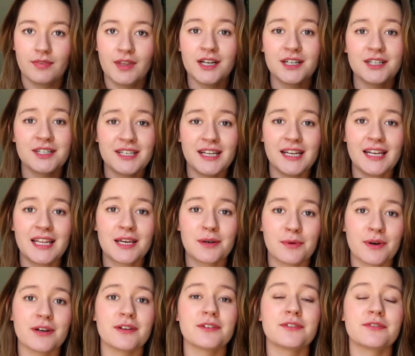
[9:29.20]
They're dealing
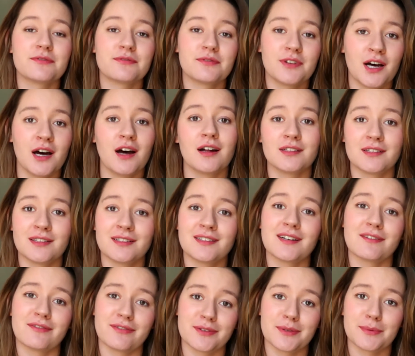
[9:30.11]
with hard
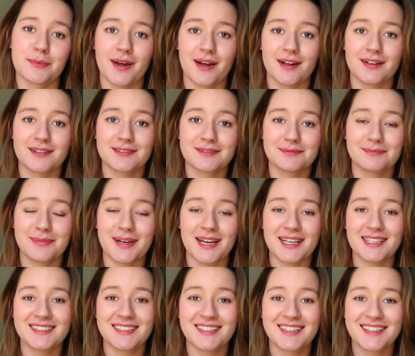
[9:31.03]
stuff as well,
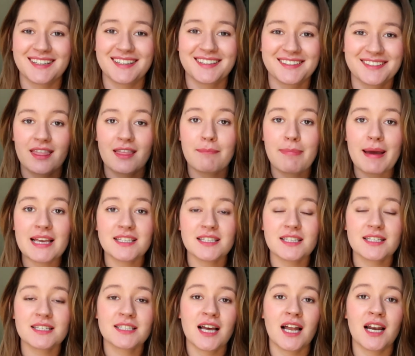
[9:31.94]
basically. The
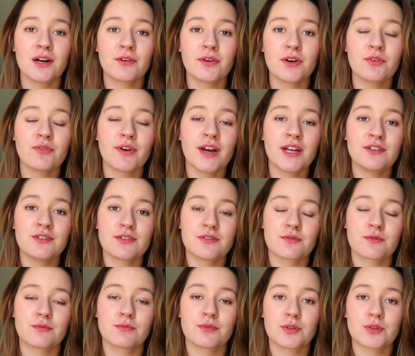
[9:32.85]
basic salary ranges from